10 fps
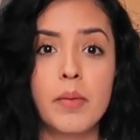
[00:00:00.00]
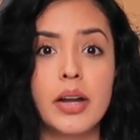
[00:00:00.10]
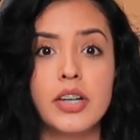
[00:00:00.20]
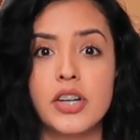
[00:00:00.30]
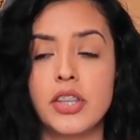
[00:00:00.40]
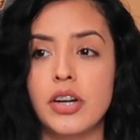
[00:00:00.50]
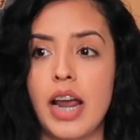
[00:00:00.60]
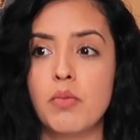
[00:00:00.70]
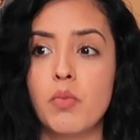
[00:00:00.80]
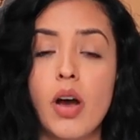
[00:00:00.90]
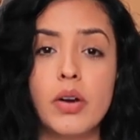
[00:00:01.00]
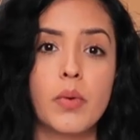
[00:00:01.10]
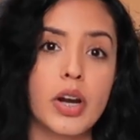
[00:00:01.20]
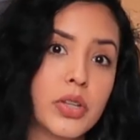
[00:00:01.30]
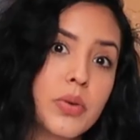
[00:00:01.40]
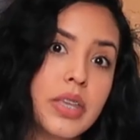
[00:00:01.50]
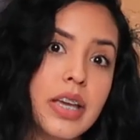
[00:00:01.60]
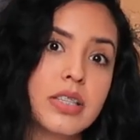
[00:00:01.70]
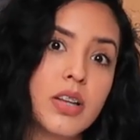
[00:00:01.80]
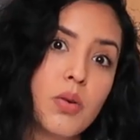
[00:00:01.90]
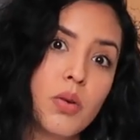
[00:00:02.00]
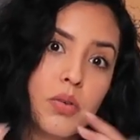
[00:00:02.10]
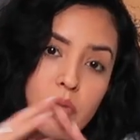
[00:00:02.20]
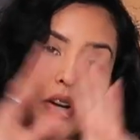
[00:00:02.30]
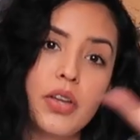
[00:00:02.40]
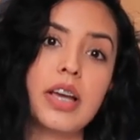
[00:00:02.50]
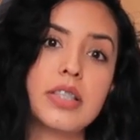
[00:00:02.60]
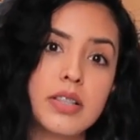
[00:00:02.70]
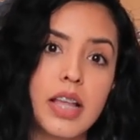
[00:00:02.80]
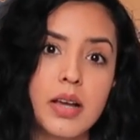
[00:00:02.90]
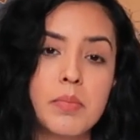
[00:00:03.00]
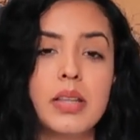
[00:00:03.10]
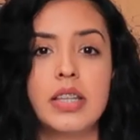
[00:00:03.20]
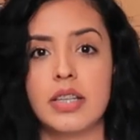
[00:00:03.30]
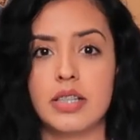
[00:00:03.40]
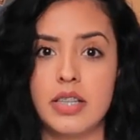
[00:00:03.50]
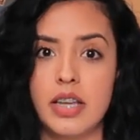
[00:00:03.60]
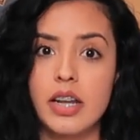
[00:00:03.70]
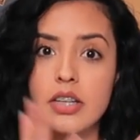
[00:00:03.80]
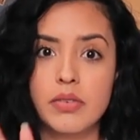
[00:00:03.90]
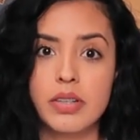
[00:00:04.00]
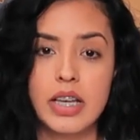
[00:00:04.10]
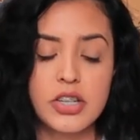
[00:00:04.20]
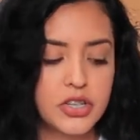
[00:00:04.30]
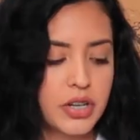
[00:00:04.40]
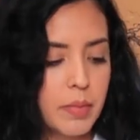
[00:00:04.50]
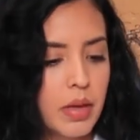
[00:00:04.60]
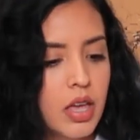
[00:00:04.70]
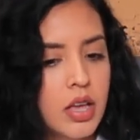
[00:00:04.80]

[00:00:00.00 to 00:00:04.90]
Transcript: about each other and wanna work through things in order for you guys to like completely succeed in your relationship.